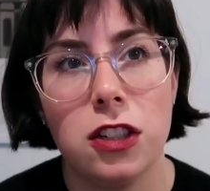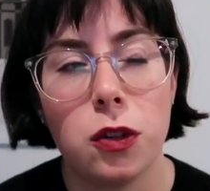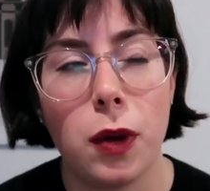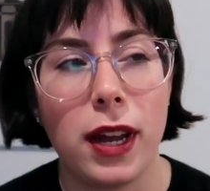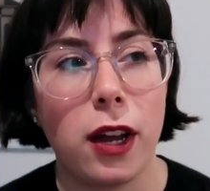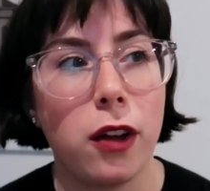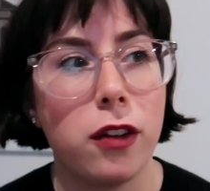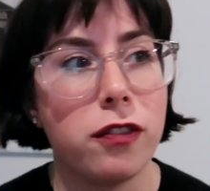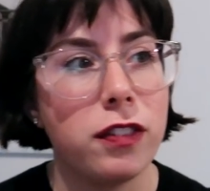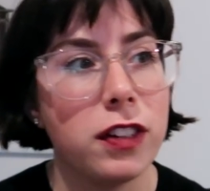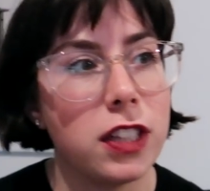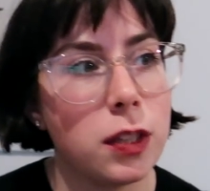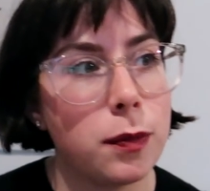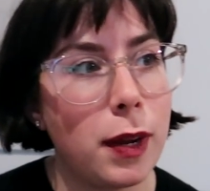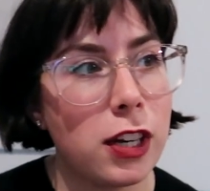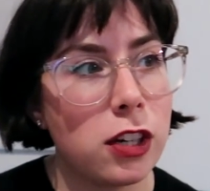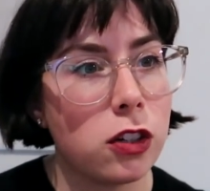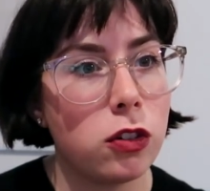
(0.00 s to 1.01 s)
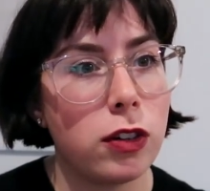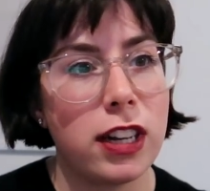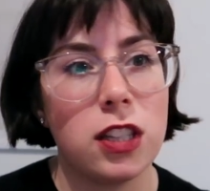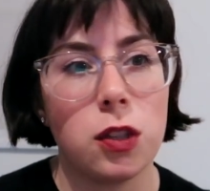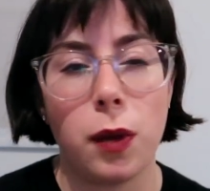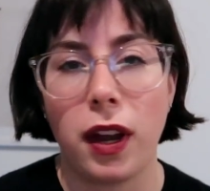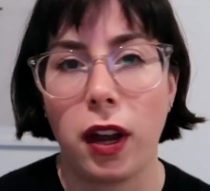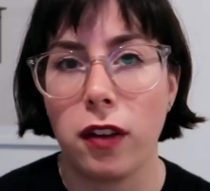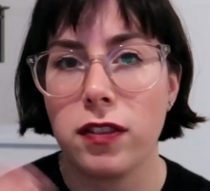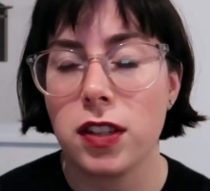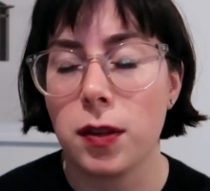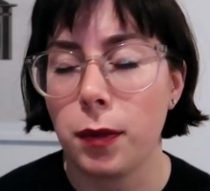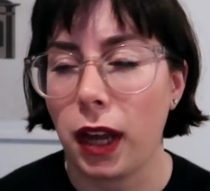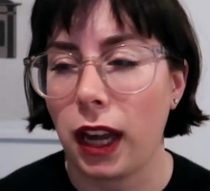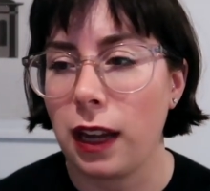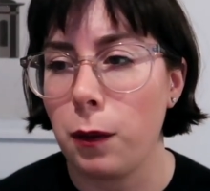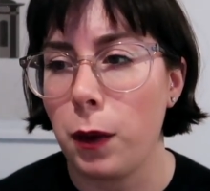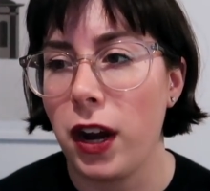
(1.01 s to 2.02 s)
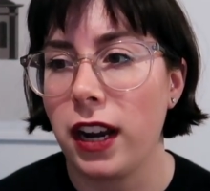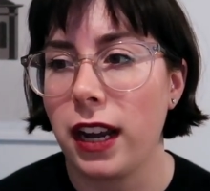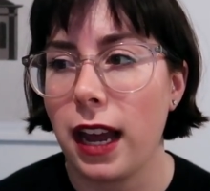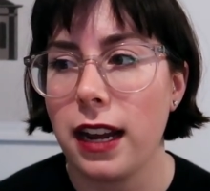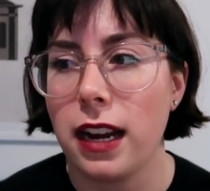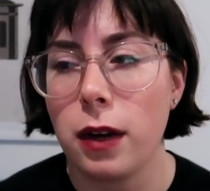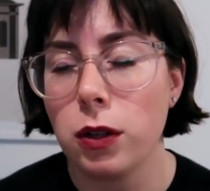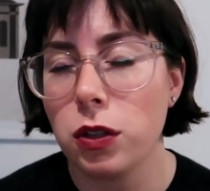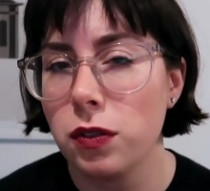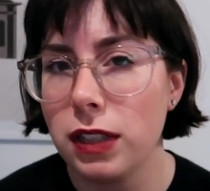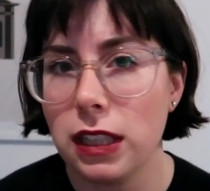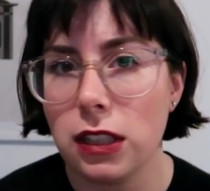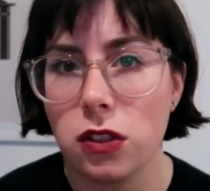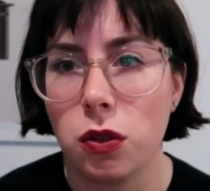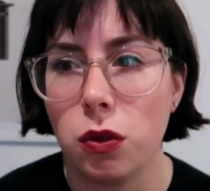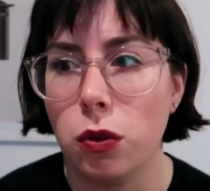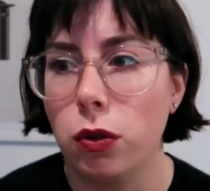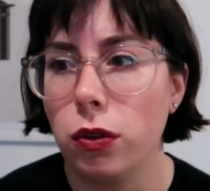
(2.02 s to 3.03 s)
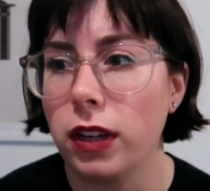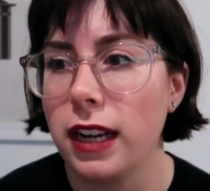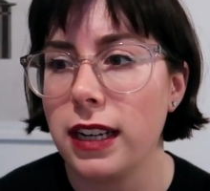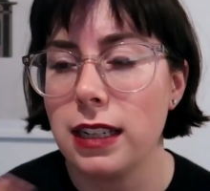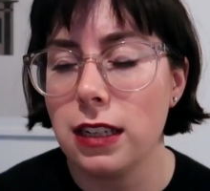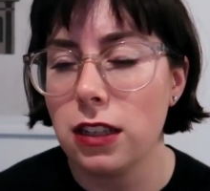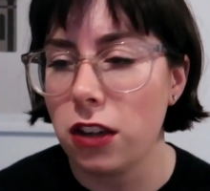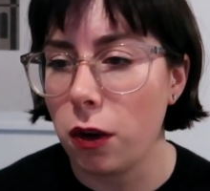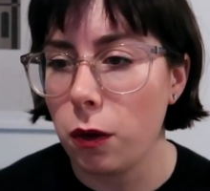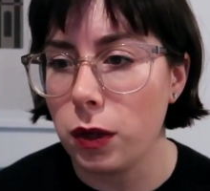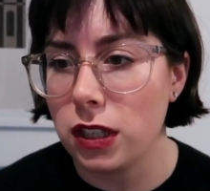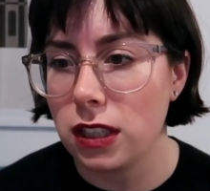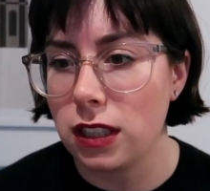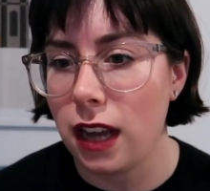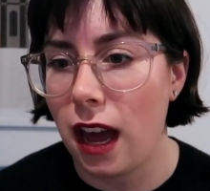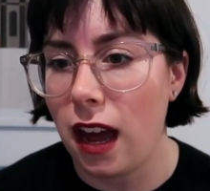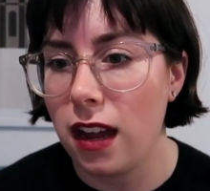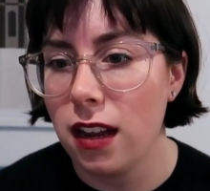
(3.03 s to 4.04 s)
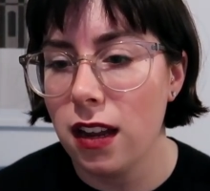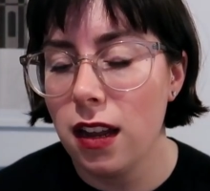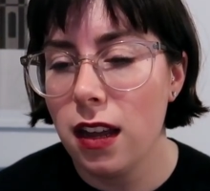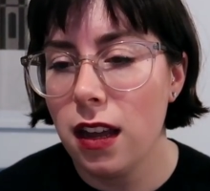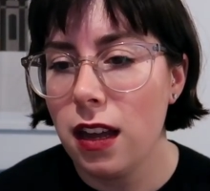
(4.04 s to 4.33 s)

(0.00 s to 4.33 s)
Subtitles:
do I go for a special dress? Do I go for something I can wear again? I was really torn. I didn't know what to get.